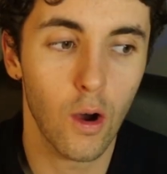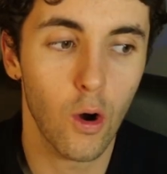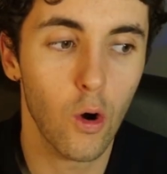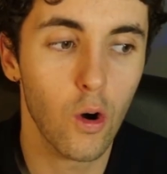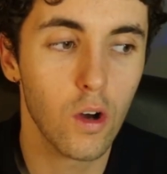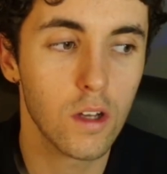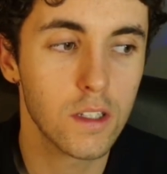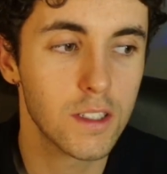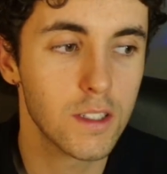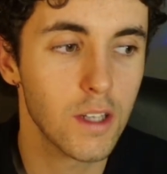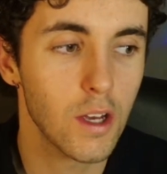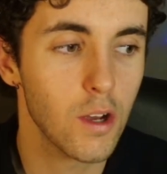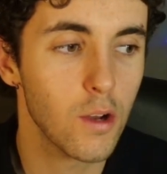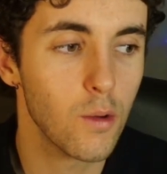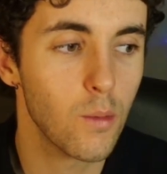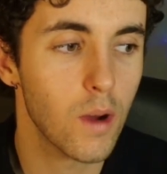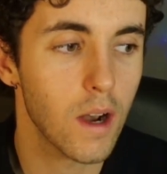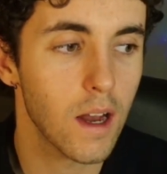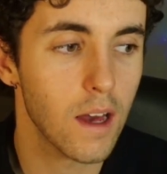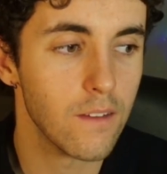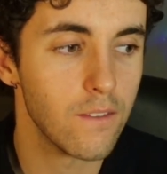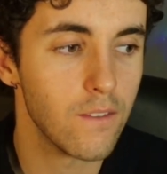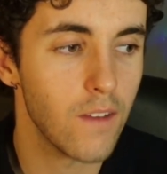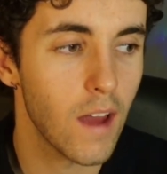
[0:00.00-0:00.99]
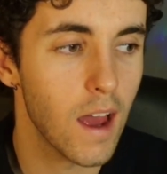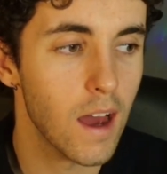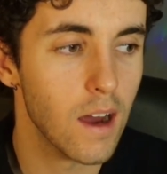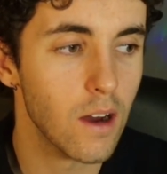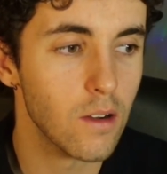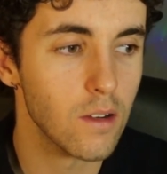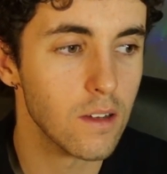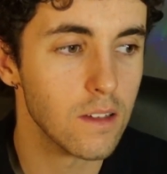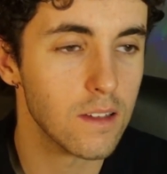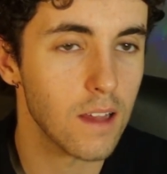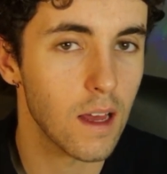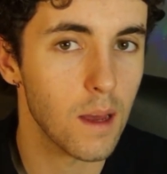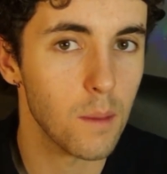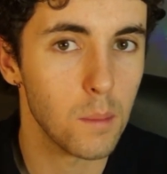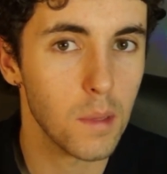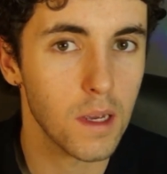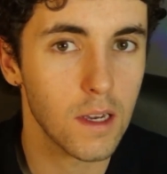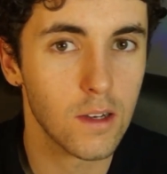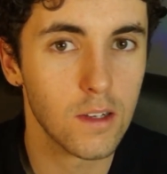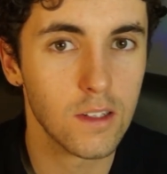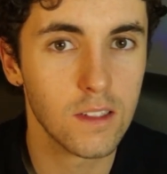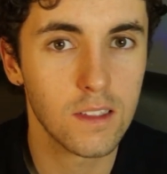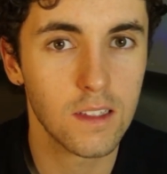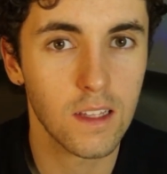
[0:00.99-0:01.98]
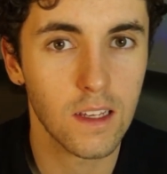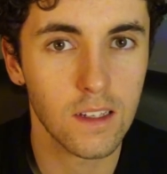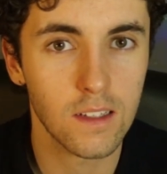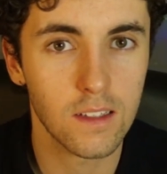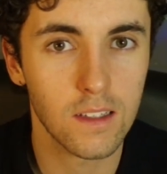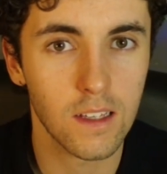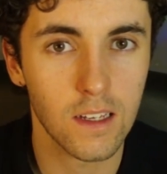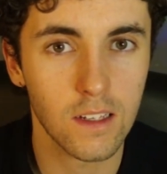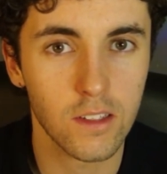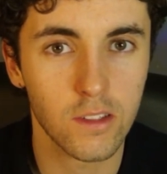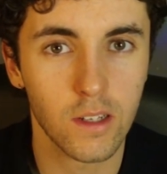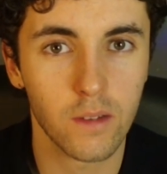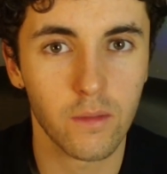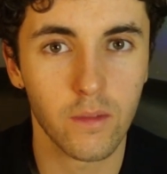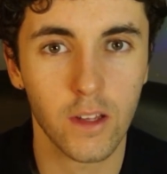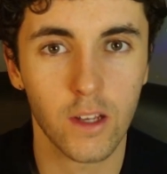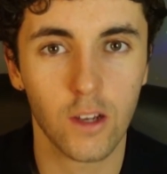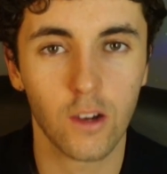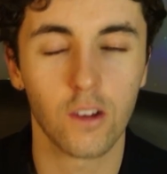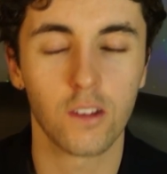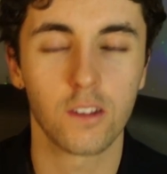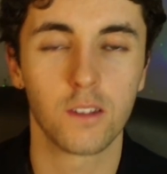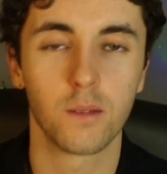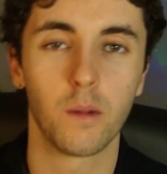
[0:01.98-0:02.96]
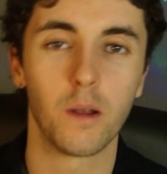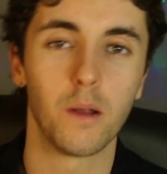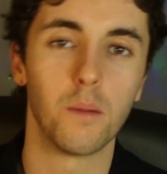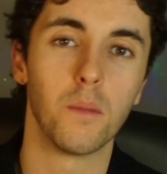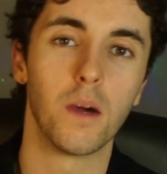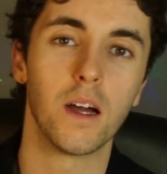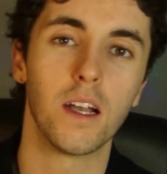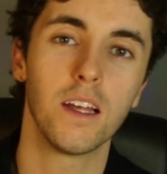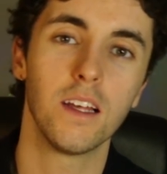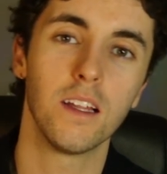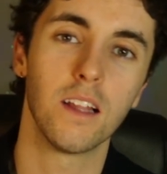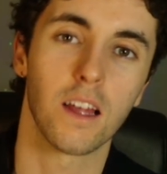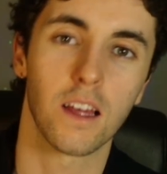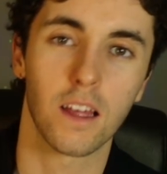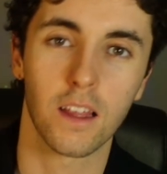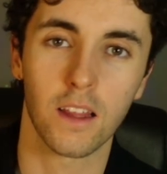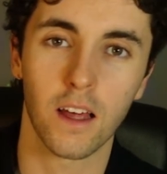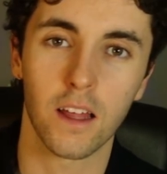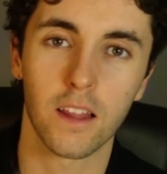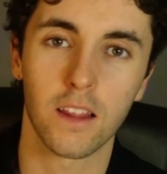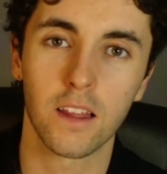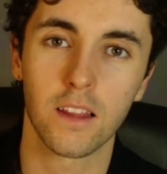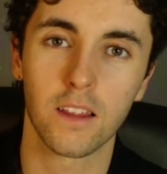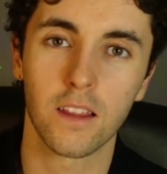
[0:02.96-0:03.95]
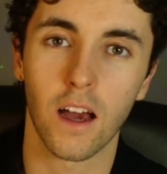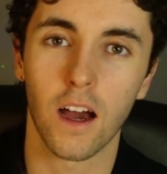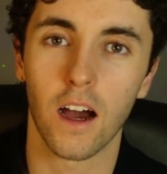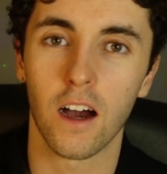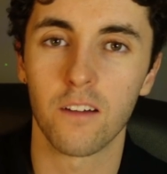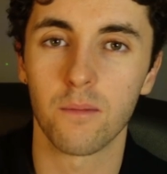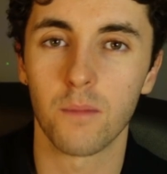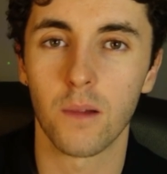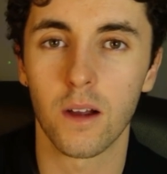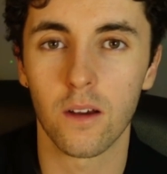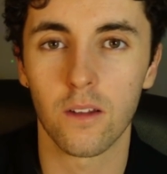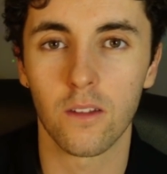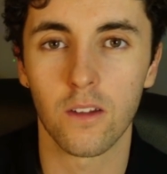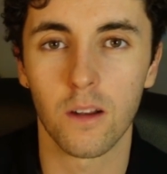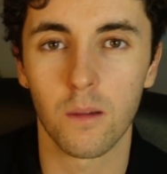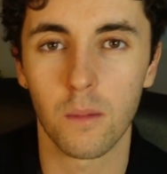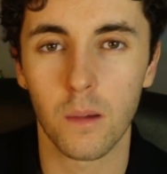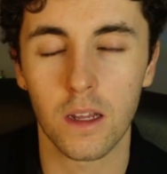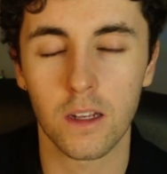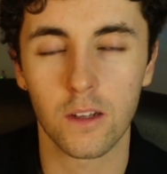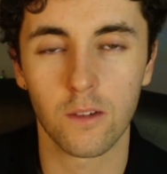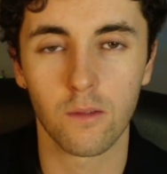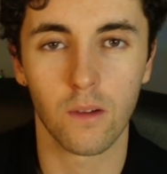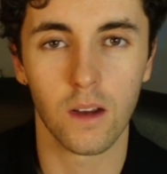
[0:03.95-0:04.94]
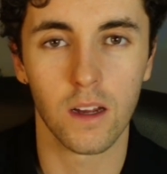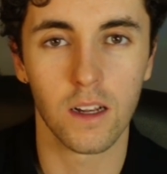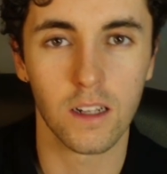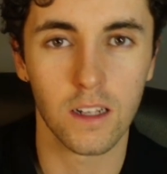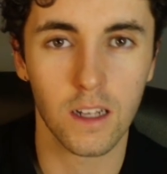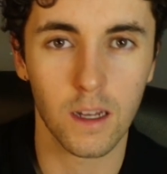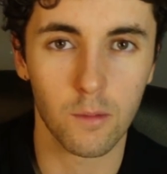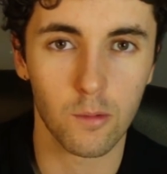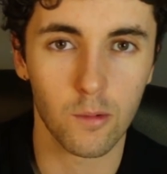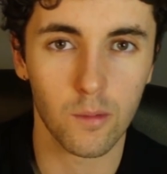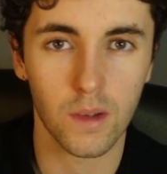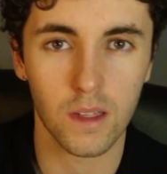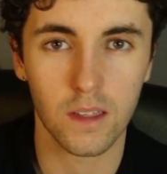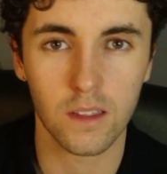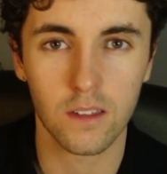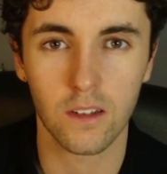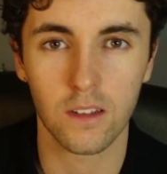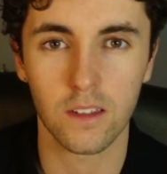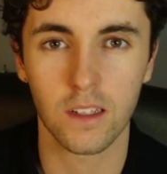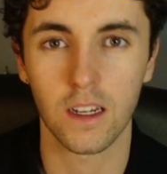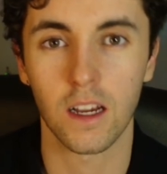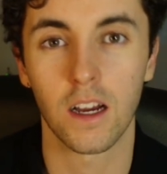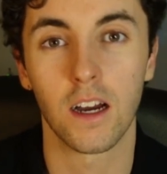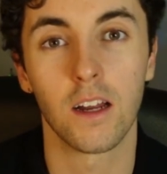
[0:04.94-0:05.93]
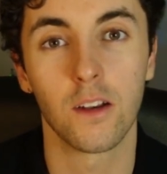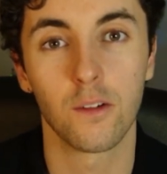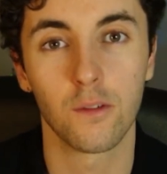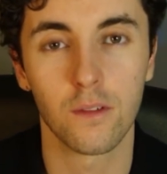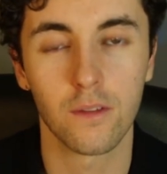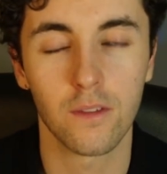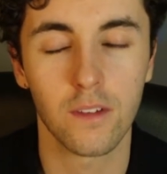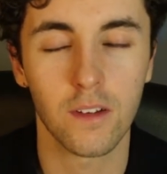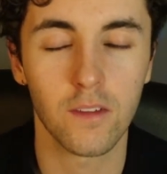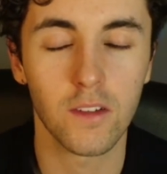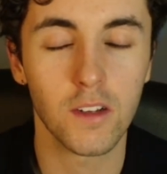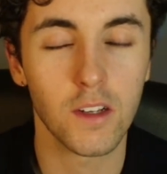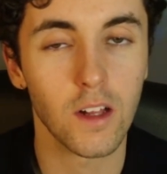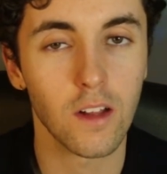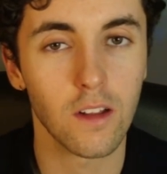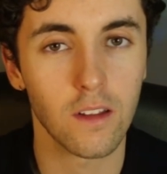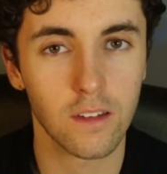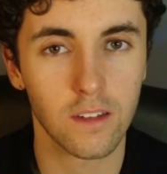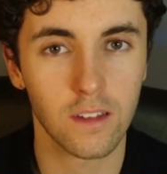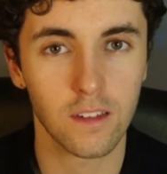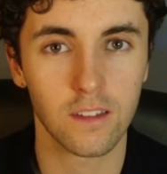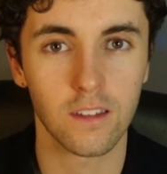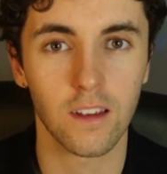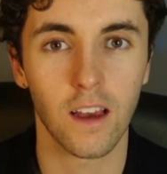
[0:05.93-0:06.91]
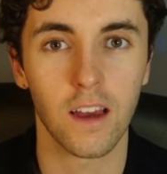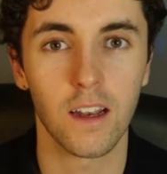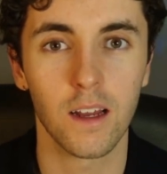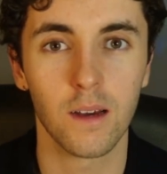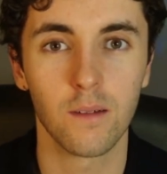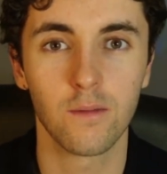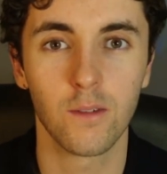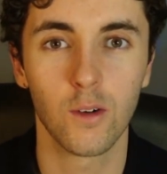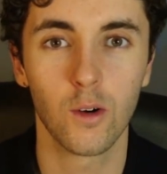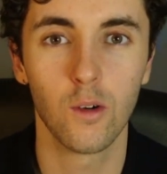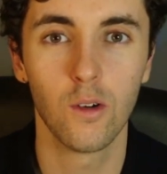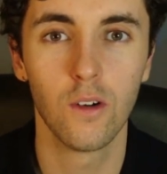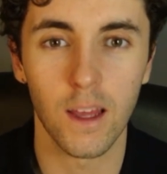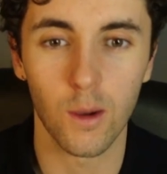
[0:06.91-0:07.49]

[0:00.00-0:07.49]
Also, what I found is that because these things generally cost a bit of money, like I think the half marathon I'm about to run in a couple months costs like $150 to sign up for.